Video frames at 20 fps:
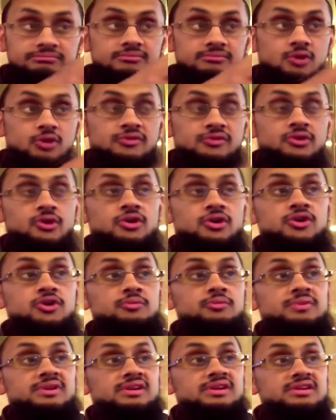of your
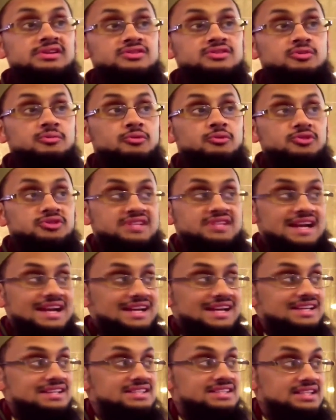humanness, or
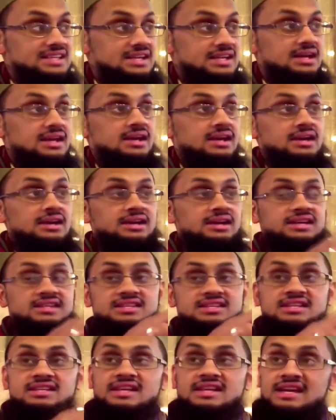mortality is
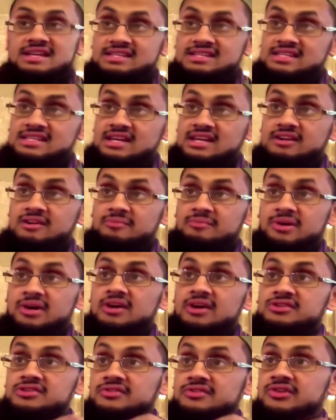a necessary
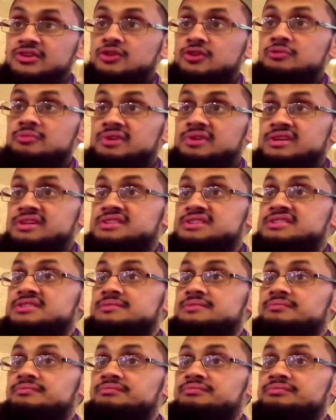part of your humanness.
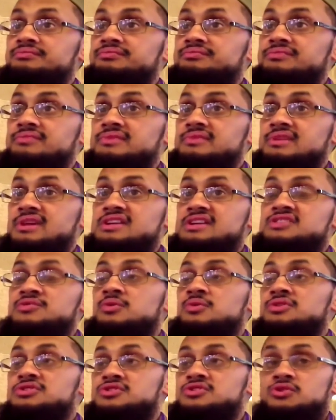It's
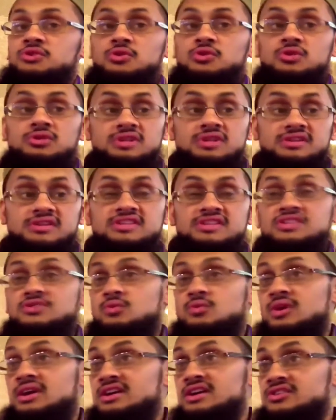what's called, and this is
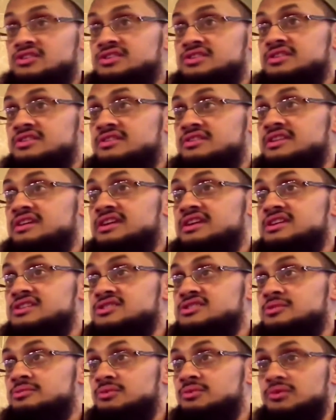why critical thinking is
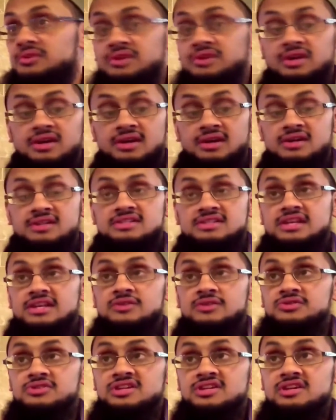so important.
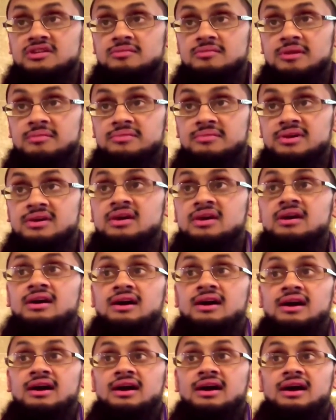Sanusi, remember,
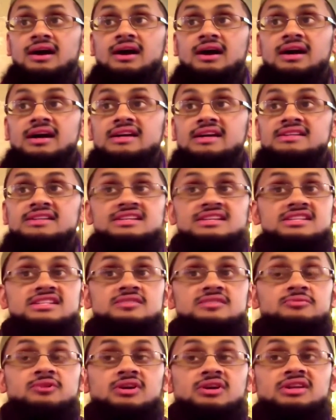this is
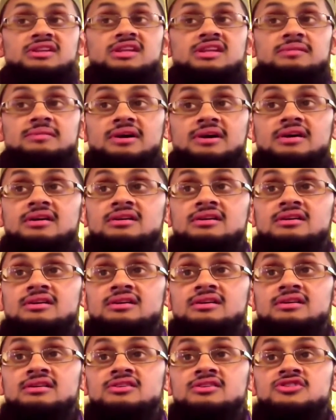a Muqadima
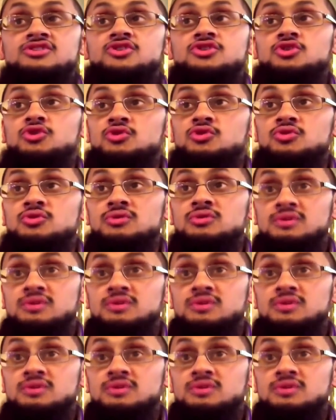to